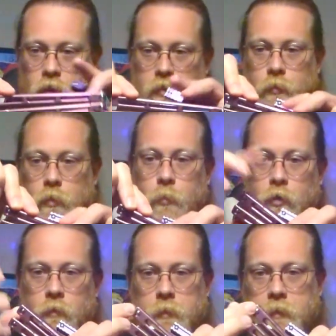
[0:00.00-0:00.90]
just
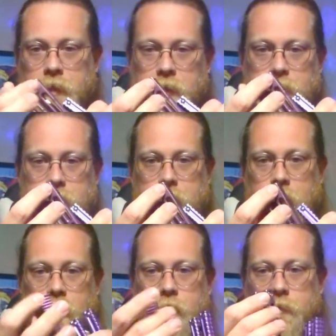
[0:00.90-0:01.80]
remove these
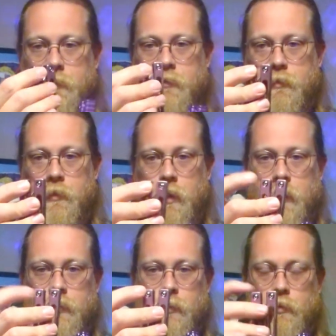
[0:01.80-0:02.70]

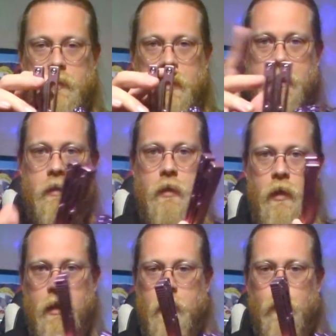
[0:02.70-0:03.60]
screws in the end,
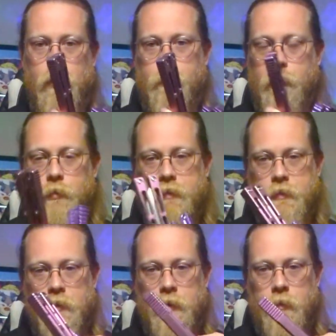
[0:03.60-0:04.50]
or the
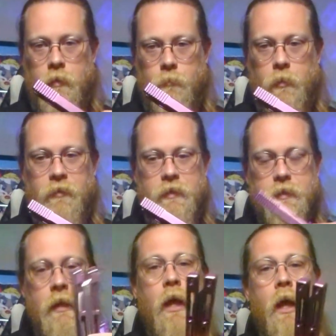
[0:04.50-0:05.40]
bolts,
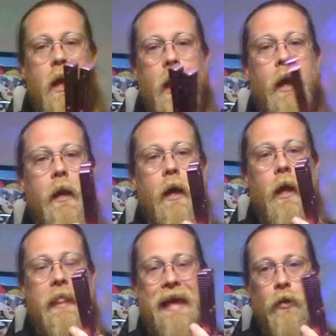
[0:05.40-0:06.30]
pivots, and
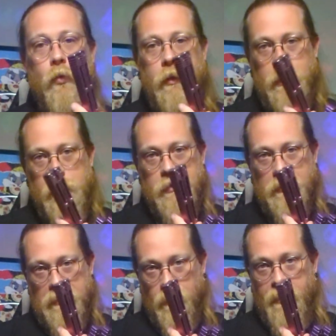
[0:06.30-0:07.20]
that'll reduce a
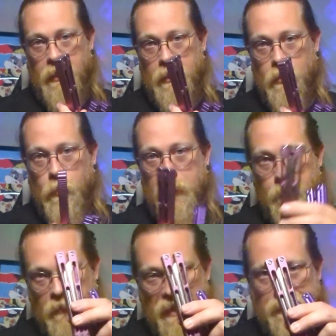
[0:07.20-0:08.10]
little bit of handle weight,
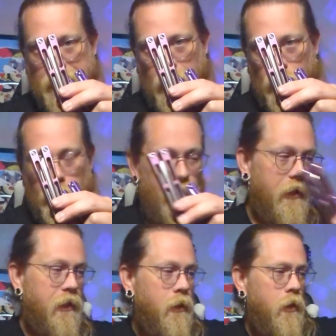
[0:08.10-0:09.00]
but that's like all you
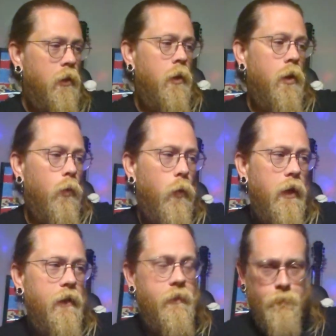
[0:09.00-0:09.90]
get.
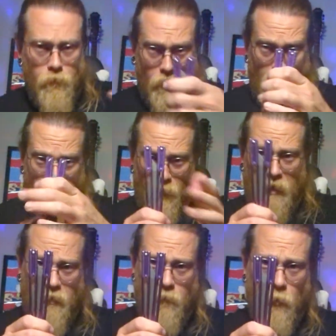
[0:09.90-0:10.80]
With the
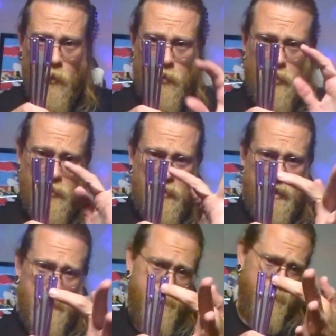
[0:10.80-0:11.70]
FrankenForge, there's
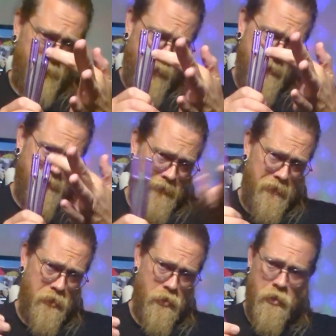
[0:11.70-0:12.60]
like pins in
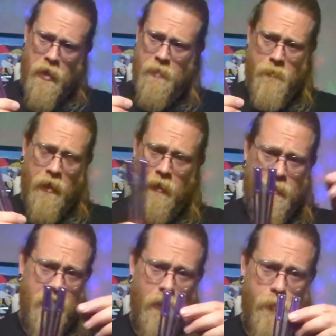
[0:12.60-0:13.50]
here. I'm not going
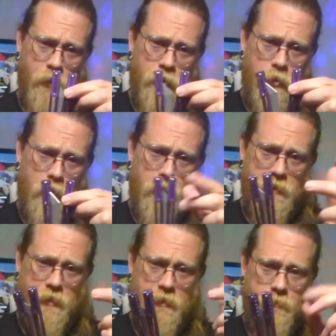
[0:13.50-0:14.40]
to take it apart and show you
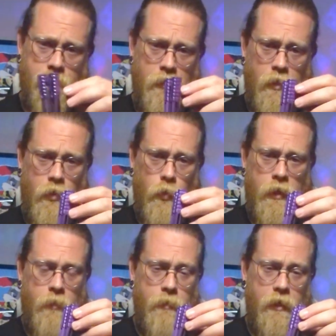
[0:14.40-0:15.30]
because that's
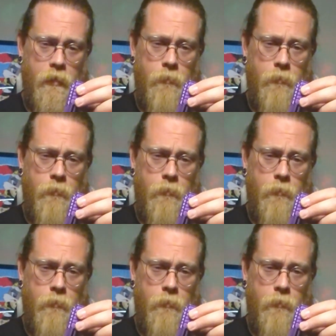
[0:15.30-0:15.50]
annoying, but